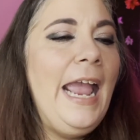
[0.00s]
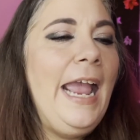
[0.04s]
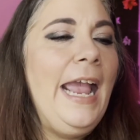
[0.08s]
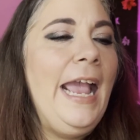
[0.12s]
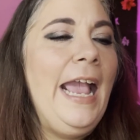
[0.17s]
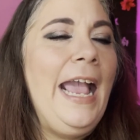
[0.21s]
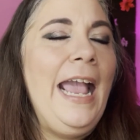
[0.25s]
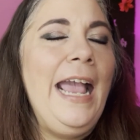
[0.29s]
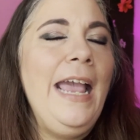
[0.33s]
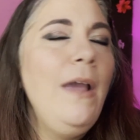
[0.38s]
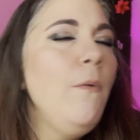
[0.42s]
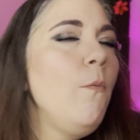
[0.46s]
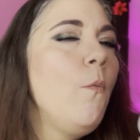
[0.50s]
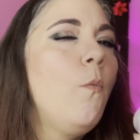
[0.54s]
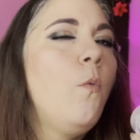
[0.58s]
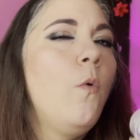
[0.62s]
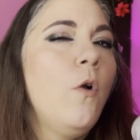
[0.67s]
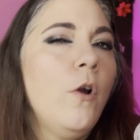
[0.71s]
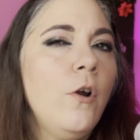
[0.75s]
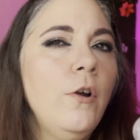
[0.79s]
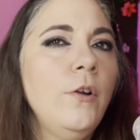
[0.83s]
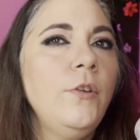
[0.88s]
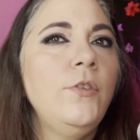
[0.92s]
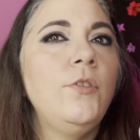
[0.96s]
It
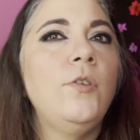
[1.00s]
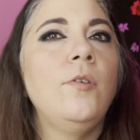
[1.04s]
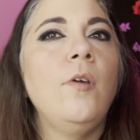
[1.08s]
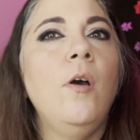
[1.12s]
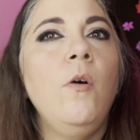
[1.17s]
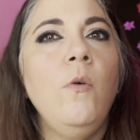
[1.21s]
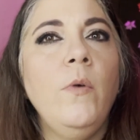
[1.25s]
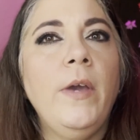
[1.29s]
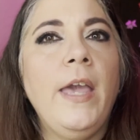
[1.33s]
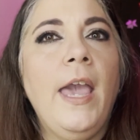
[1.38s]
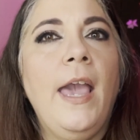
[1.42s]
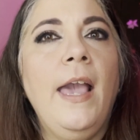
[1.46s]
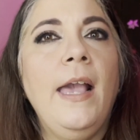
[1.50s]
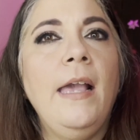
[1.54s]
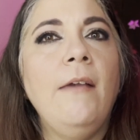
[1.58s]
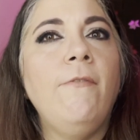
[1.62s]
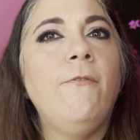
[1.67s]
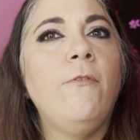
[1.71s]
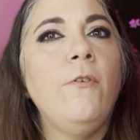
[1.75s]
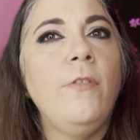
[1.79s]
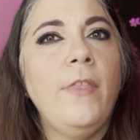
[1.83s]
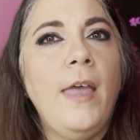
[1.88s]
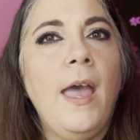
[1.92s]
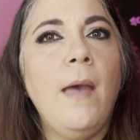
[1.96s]
worked okay
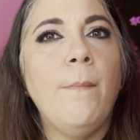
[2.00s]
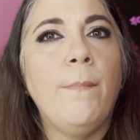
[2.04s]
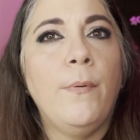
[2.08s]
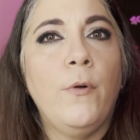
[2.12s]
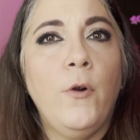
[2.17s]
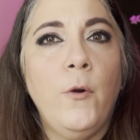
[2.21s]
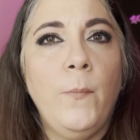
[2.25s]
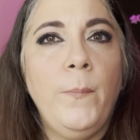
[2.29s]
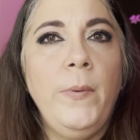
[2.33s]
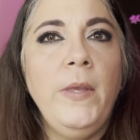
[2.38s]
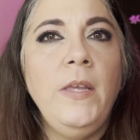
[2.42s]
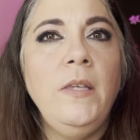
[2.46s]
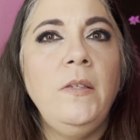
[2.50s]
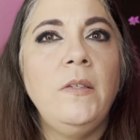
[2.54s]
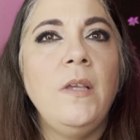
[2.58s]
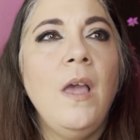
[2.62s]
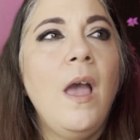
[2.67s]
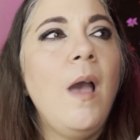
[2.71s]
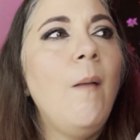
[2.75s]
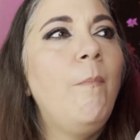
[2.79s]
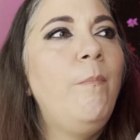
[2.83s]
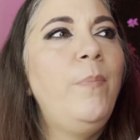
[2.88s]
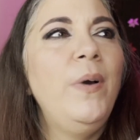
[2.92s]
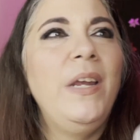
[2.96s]
for that purpose,
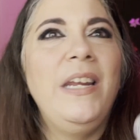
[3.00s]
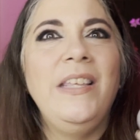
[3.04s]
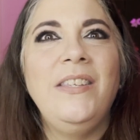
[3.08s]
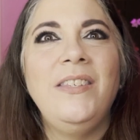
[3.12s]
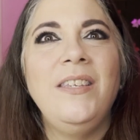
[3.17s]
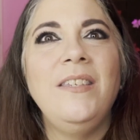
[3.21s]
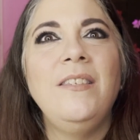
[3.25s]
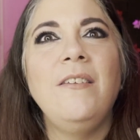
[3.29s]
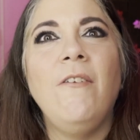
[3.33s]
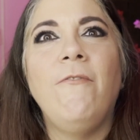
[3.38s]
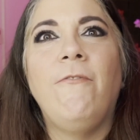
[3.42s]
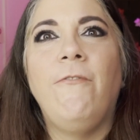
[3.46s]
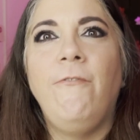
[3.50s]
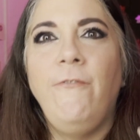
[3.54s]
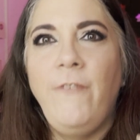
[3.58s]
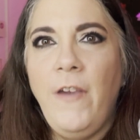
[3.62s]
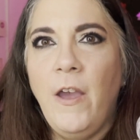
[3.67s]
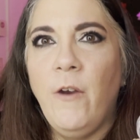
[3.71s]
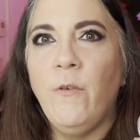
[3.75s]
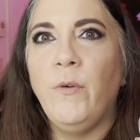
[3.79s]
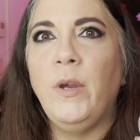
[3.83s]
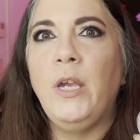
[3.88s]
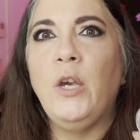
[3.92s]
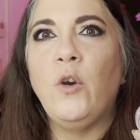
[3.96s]
but this is a
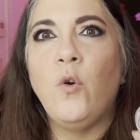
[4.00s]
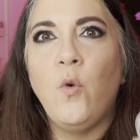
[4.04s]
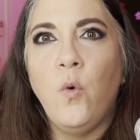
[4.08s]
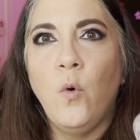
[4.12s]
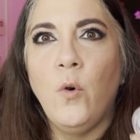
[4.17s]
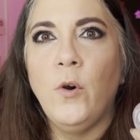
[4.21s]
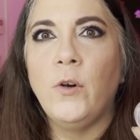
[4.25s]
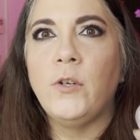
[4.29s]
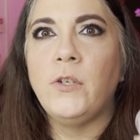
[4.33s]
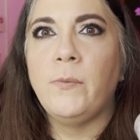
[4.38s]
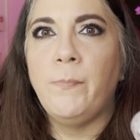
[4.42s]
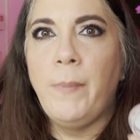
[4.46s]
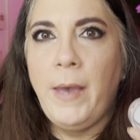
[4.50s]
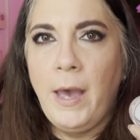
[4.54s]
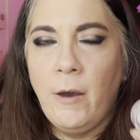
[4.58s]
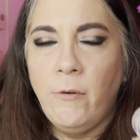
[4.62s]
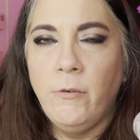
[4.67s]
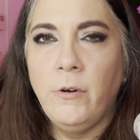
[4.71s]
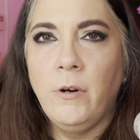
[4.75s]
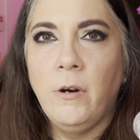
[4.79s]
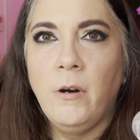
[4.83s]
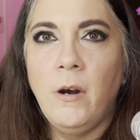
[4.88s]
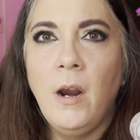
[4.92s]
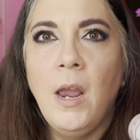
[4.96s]
very coarse
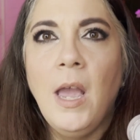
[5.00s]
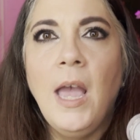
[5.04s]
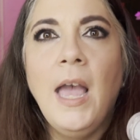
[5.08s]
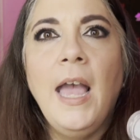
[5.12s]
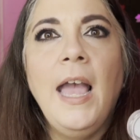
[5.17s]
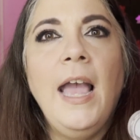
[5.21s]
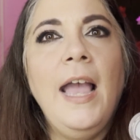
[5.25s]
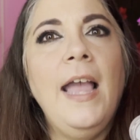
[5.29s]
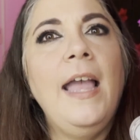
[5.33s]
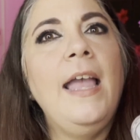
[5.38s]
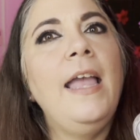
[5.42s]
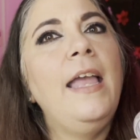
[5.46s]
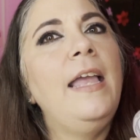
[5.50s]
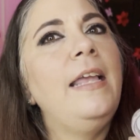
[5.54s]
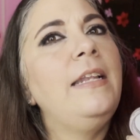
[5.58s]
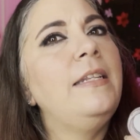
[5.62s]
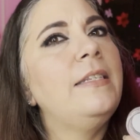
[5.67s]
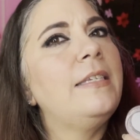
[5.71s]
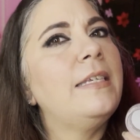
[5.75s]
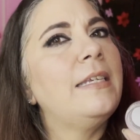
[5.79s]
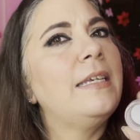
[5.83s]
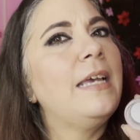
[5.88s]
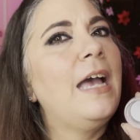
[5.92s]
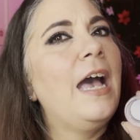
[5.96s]
powder,
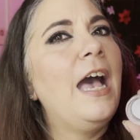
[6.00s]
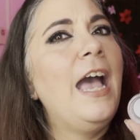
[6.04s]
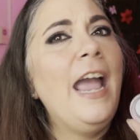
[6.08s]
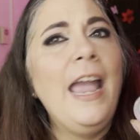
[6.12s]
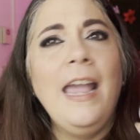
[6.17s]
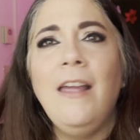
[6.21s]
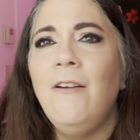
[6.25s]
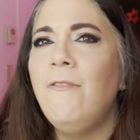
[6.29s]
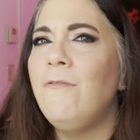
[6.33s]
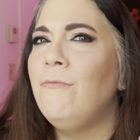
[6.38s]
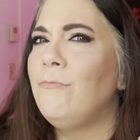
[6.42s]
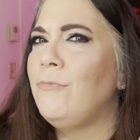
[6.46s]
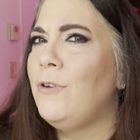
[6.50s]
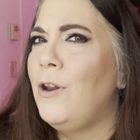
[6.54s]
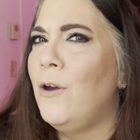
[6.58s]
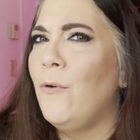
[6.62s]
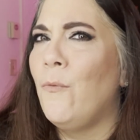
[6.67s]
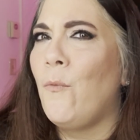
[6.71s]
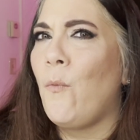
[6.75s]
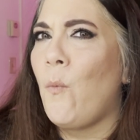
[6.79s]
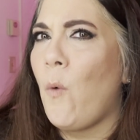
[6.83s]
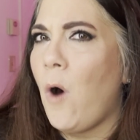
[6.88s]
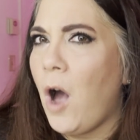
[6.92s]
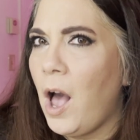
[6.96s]
and I don't know
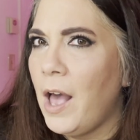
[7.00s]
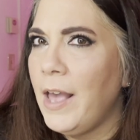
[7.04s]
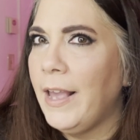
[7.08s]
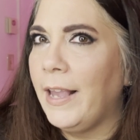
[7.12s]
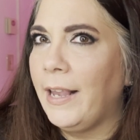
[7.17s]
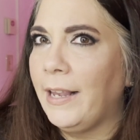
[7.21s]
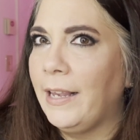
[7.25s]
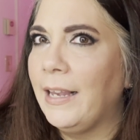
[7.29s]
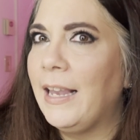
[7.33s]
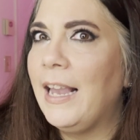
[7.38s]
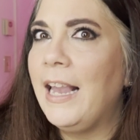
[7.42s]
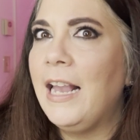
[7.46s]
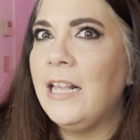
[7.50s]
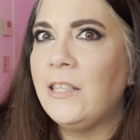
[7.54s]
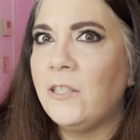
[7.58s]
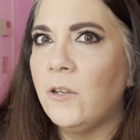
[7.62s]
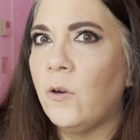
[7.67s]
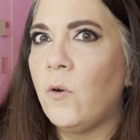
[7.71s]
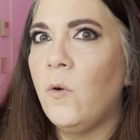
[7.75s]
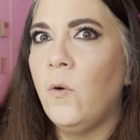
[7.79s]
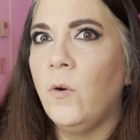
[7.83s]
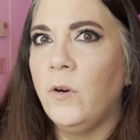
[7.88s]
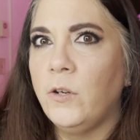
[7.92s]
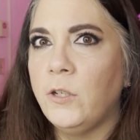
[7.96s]
why it's a
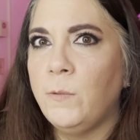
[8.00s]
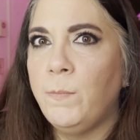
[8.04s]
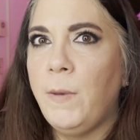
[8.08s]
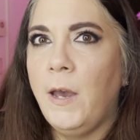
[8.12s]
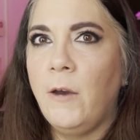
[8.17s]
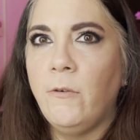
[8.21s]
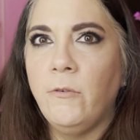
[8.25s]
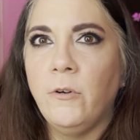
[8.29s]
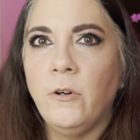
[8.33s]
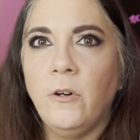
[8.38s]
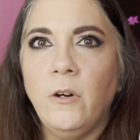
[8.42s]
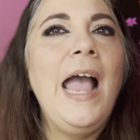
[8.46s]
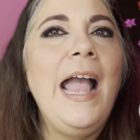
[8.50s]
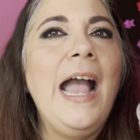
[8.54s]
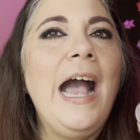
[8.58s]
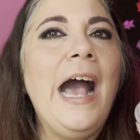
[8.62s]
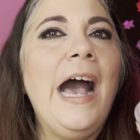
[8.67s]
coarse powder.